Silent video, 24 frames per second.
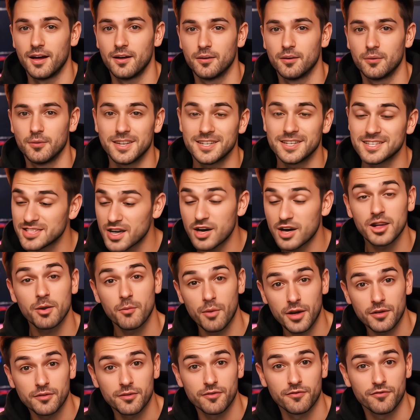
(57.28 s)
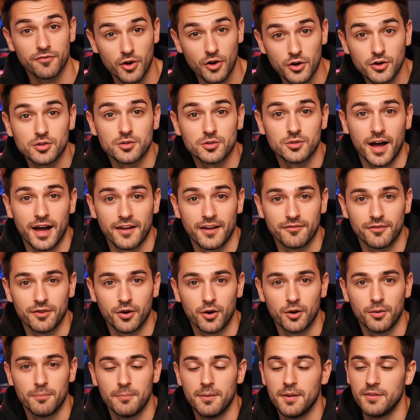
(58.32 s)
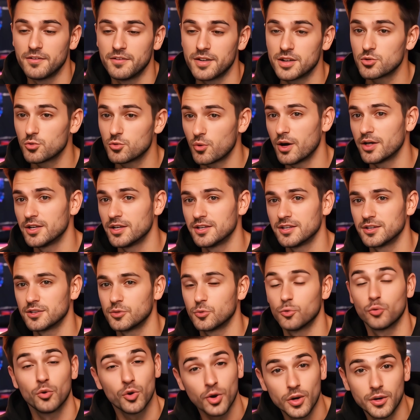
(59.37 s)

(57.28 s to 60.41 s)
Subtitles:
Now, let's talk about the third platform. This one is